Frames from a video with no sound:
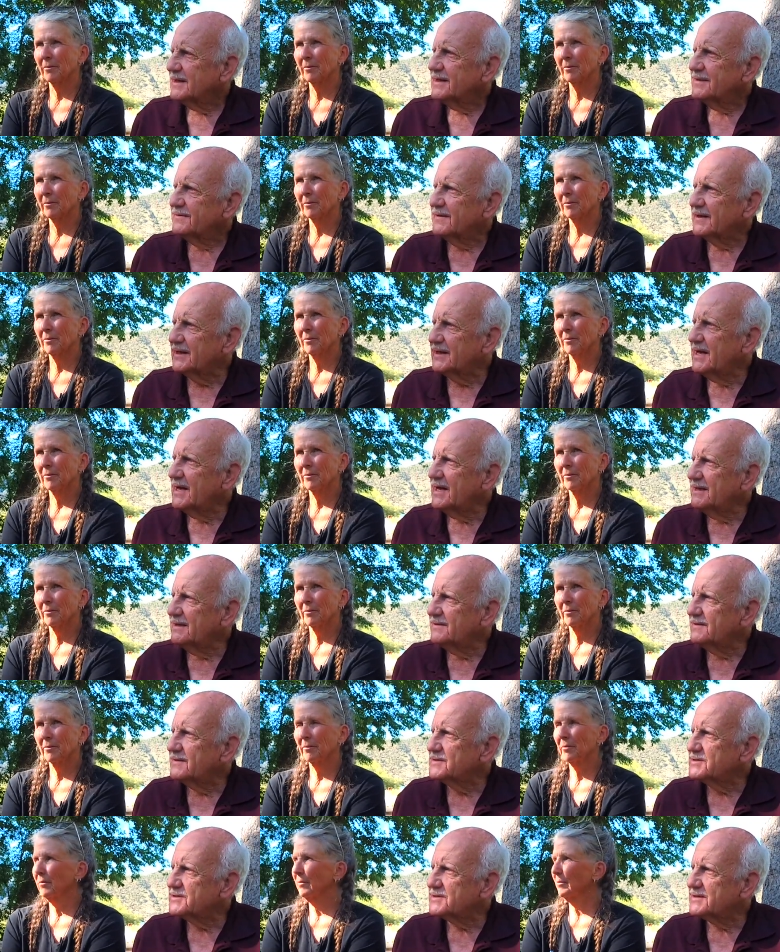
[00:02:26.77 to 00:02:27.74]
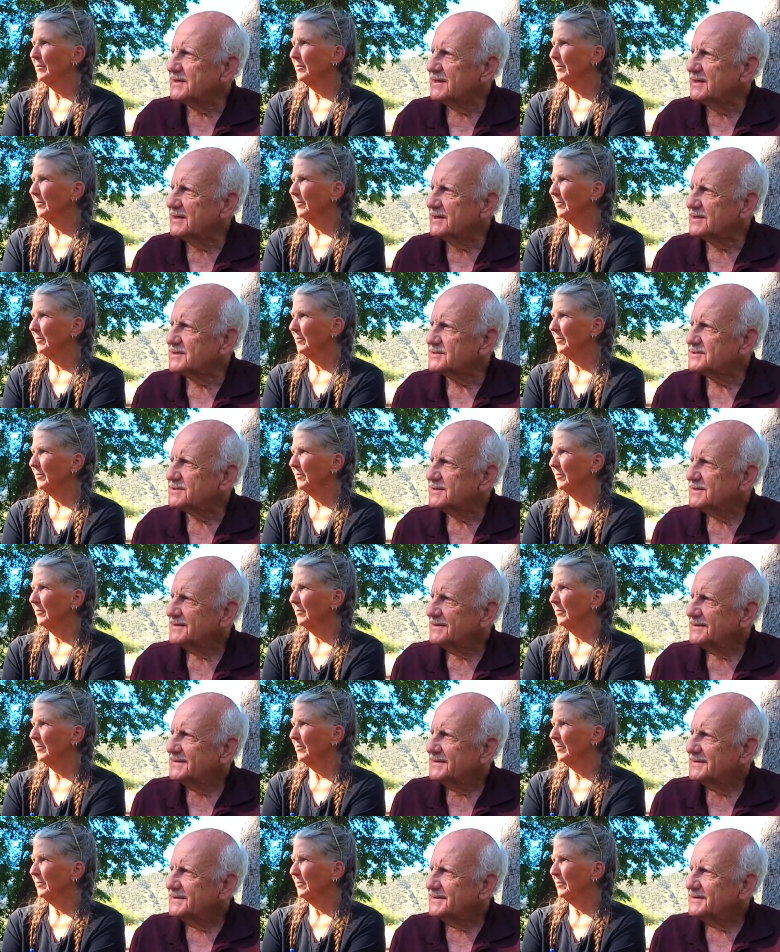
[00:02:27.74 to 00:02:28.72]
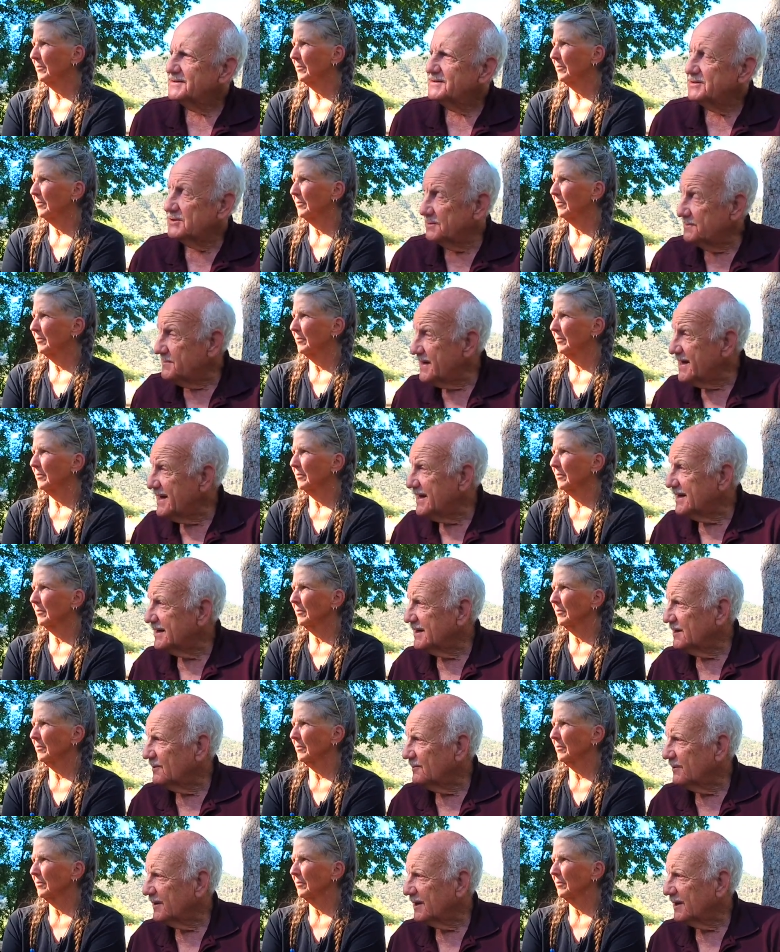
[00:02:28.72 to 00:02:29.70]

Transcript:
Speaker 1: the key to this thing is, to me anyway,